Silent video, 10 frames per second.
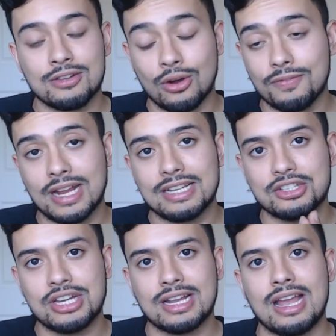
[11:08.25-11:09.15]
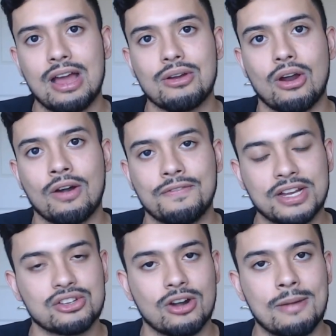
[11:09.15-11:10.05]
Don't forget to check out our
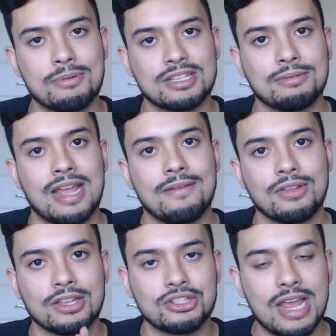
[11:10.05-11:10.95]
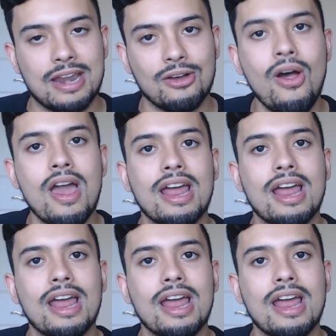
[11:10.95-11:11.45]
fixer-uppers that we have on the channel,